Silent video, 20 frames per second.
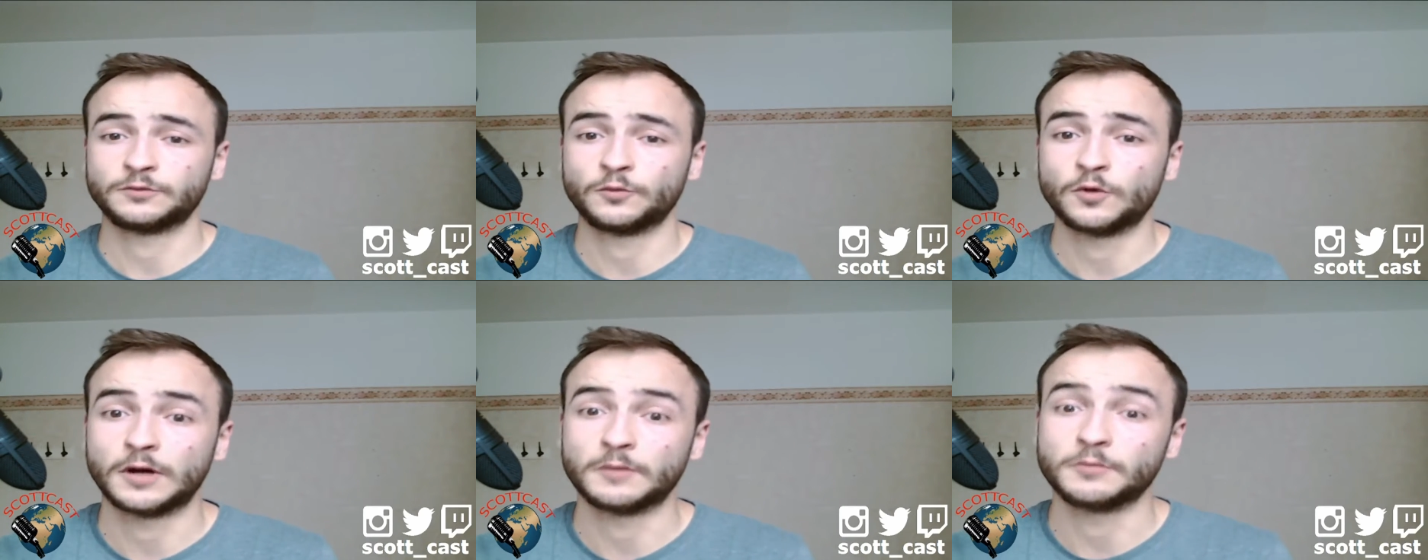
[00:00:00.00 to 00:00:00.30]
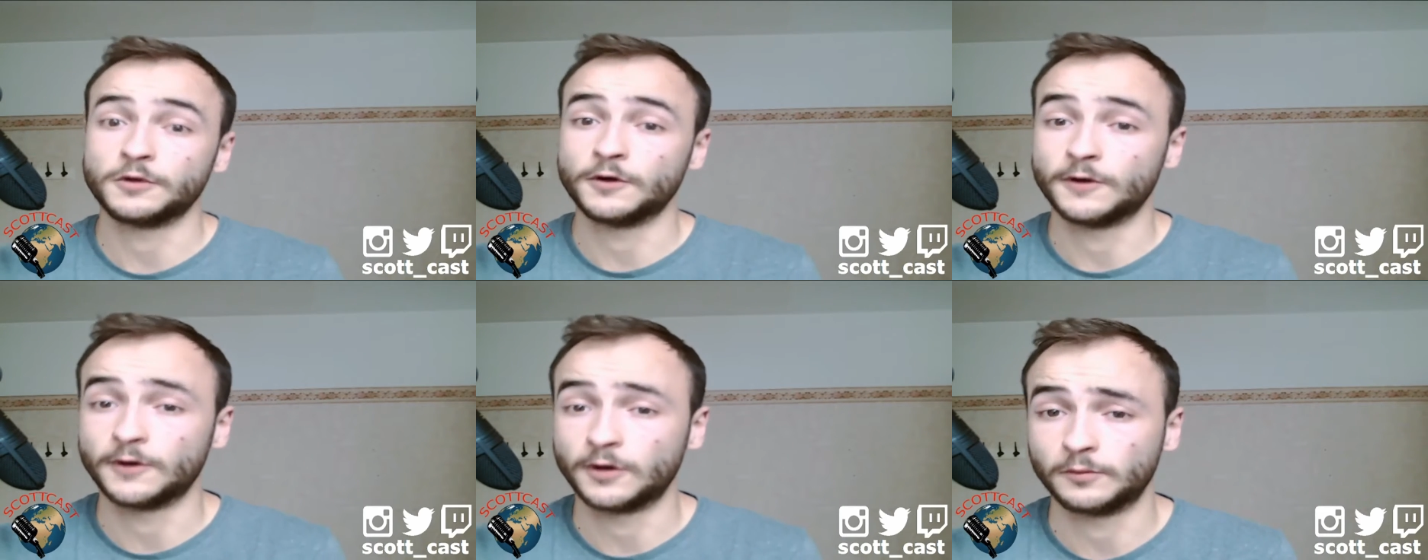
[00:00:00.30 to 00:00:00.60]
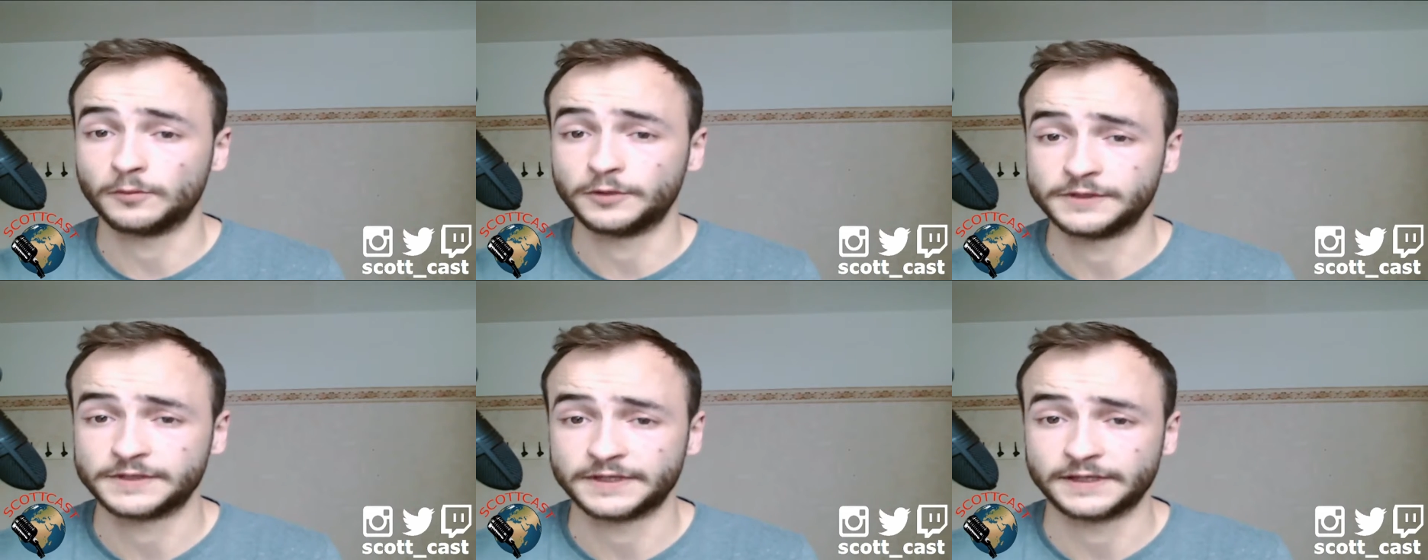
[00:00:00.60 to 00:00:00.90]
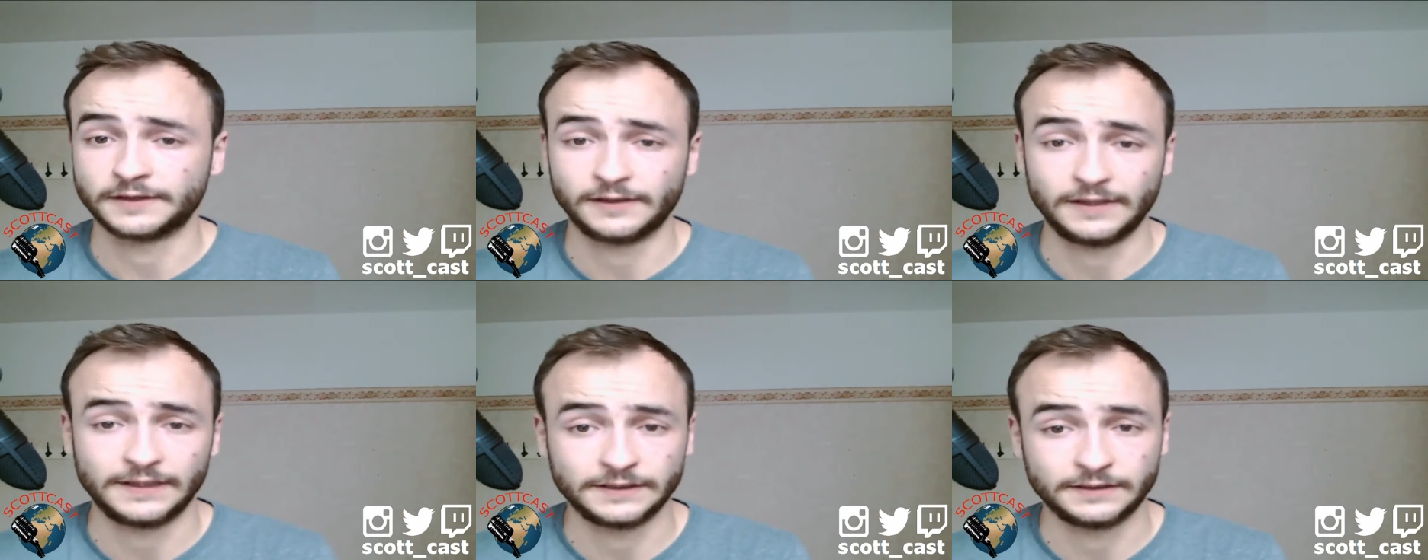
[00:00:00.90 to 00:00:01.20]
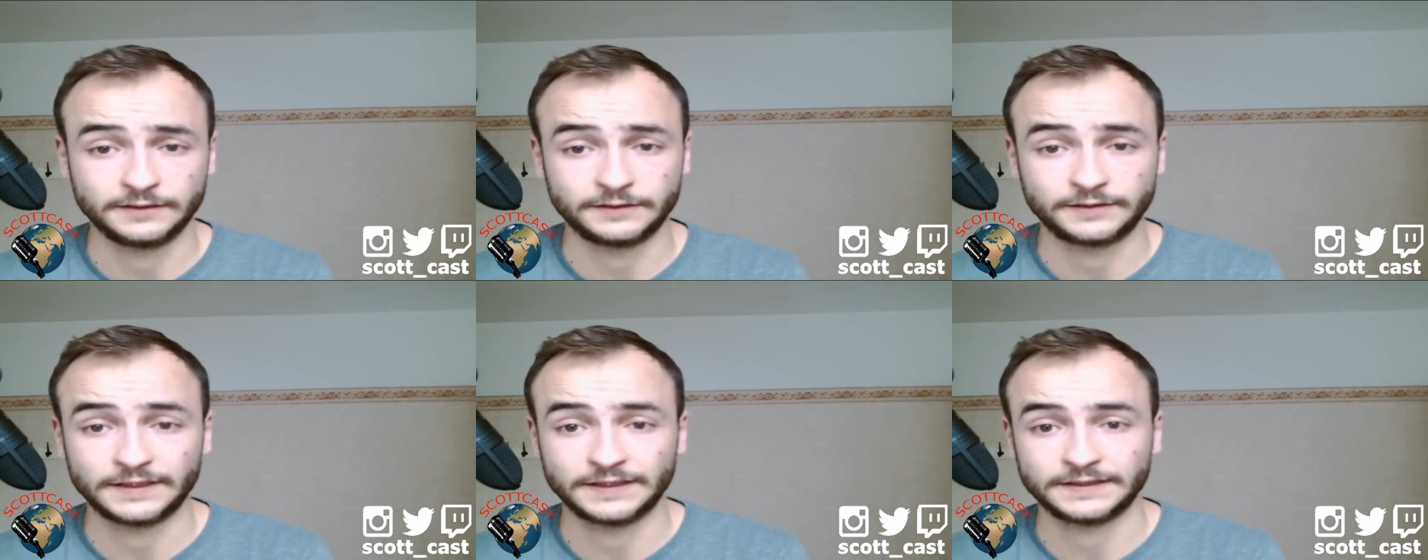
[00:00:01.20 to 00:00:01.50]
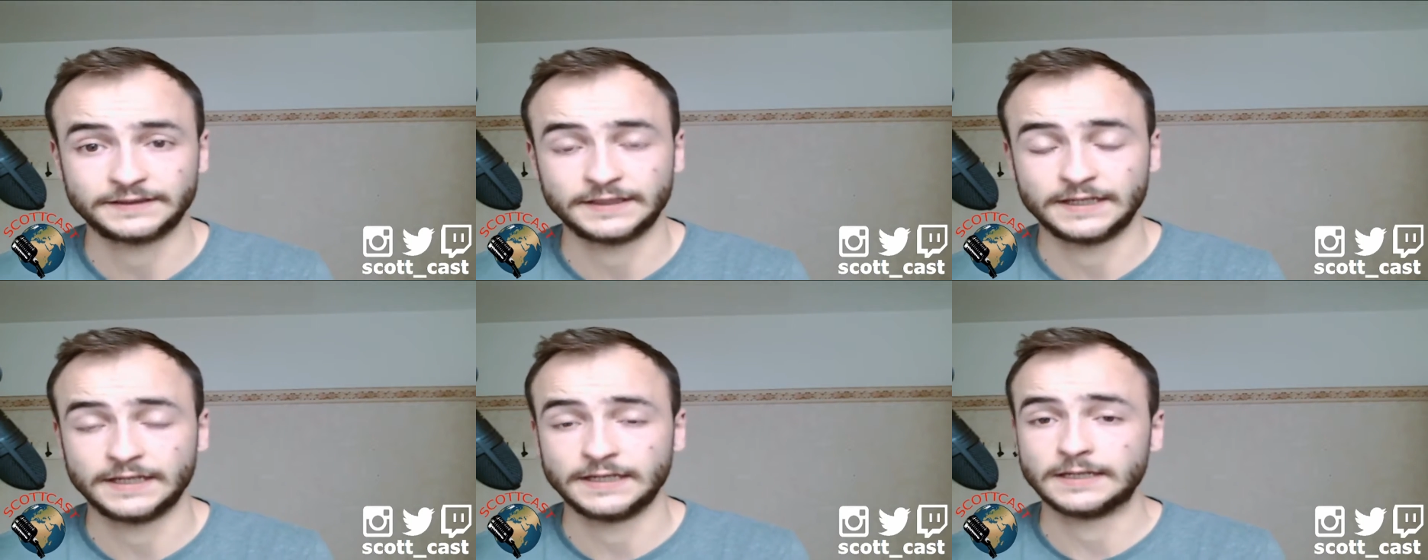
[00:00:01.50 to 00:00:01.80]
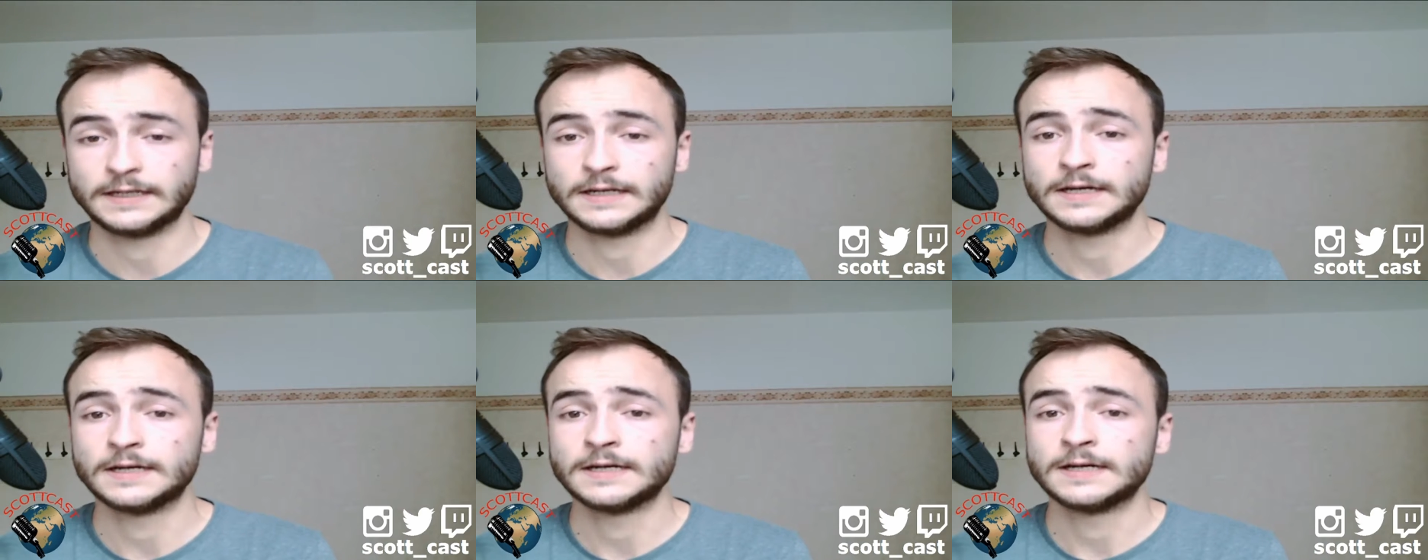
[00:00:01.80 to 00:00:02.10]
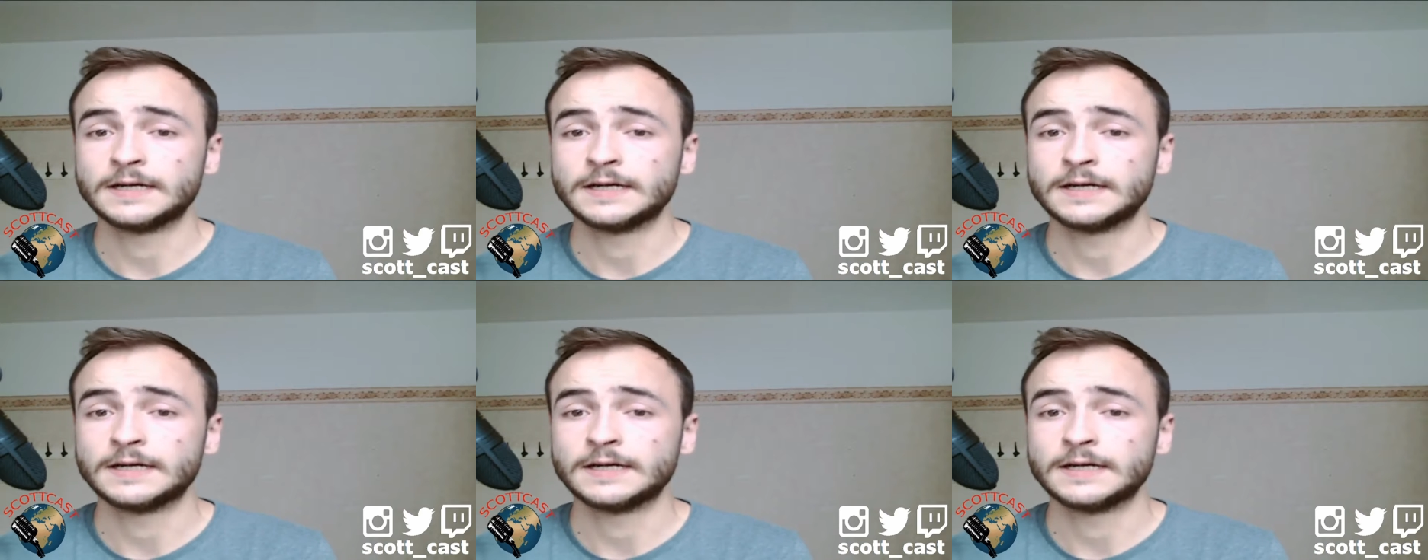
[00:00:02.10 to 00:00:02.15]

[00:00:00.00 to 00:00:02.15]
what I'm not particularly interested in.